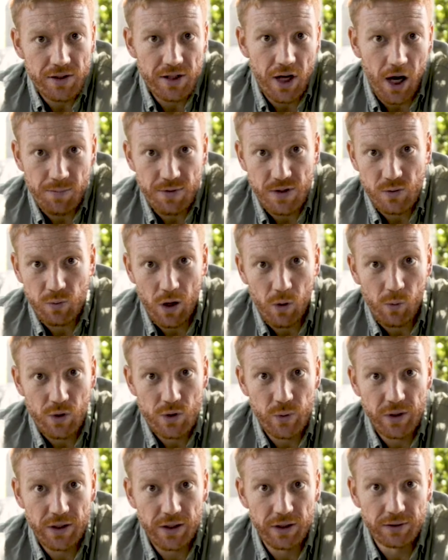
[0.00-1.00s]
times as well
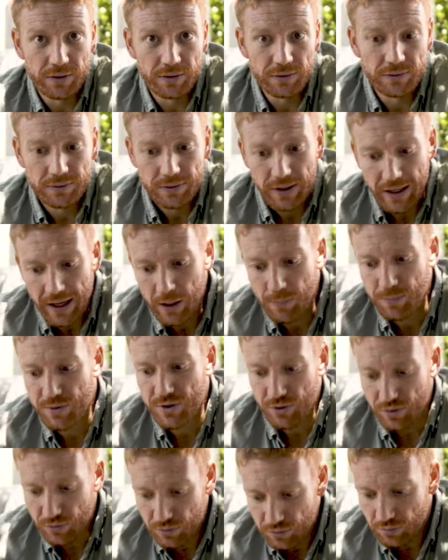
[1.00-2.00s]
which we can help
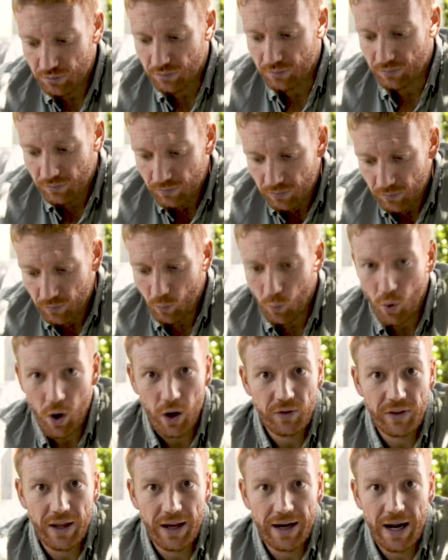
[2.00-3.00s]
to
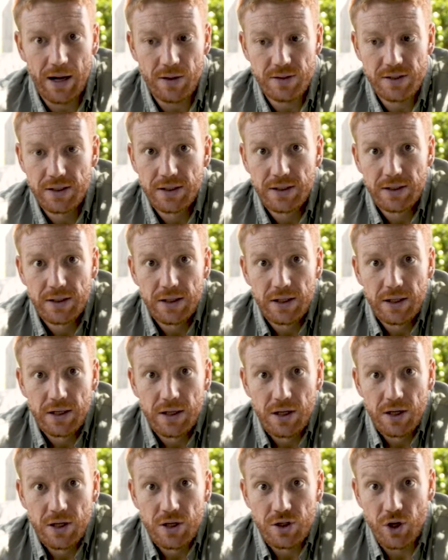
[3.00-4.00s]
work that out.
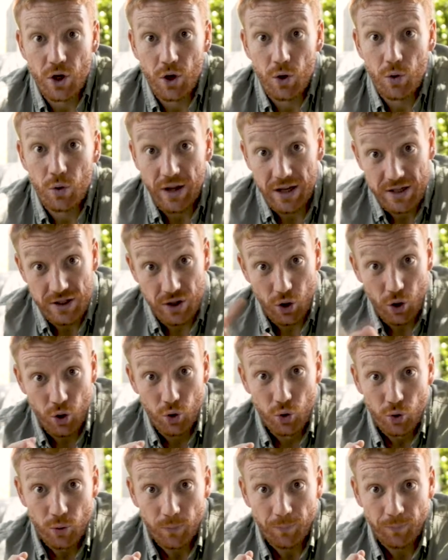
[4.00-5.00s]
So that's the
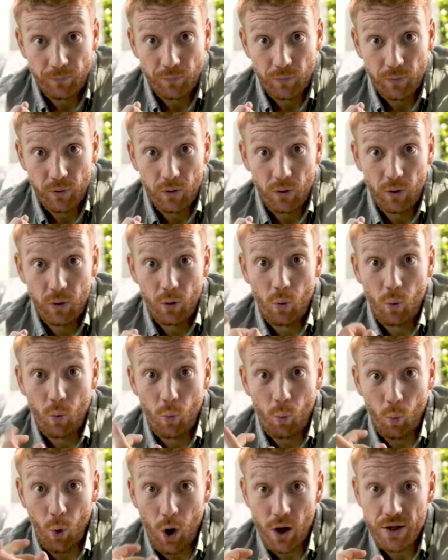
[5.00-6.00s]
who,
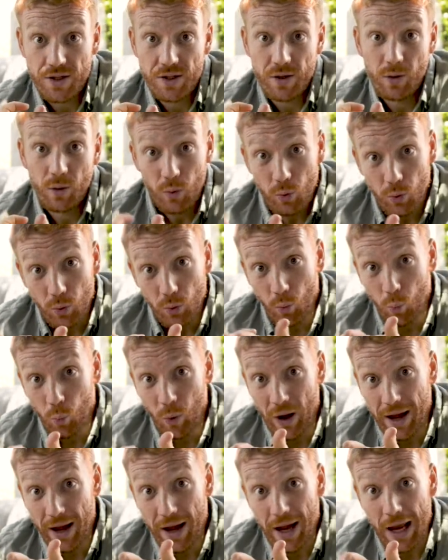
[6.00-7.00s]
what,
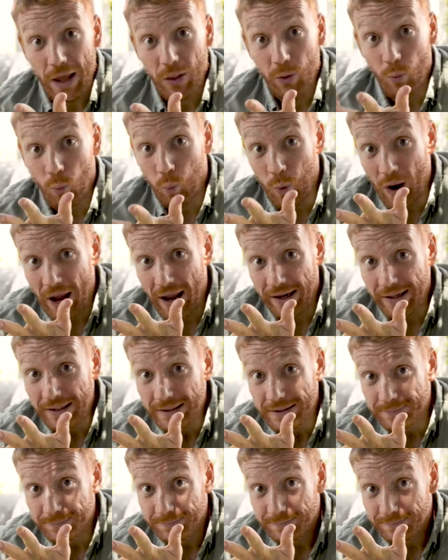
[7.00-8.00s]
where, the when,
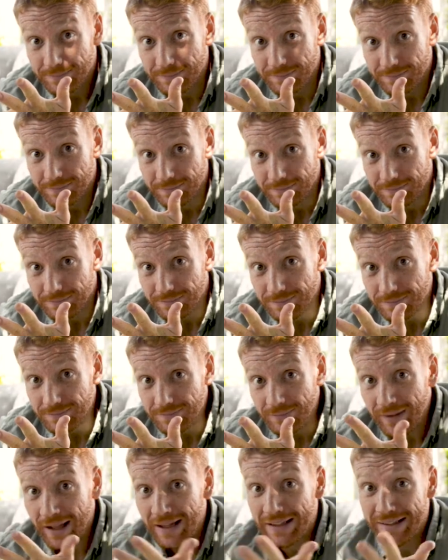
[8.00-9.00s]

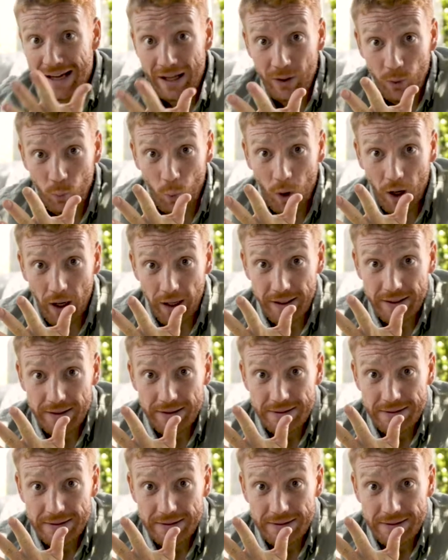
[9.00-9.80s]
and now the why.